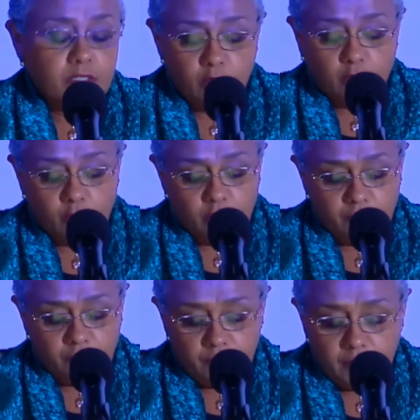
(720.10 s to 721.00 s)
goal
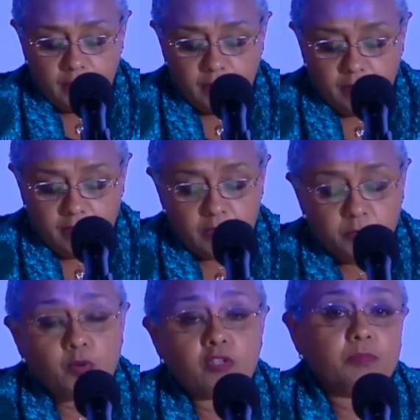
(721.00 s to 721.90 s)
is
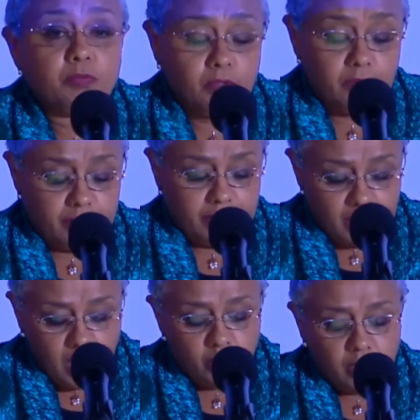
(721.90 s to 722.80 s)
possible in
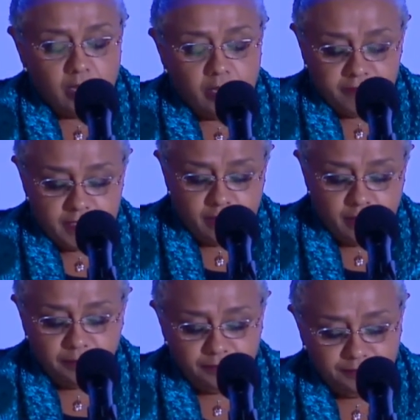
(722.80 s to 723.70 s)
our lifetime.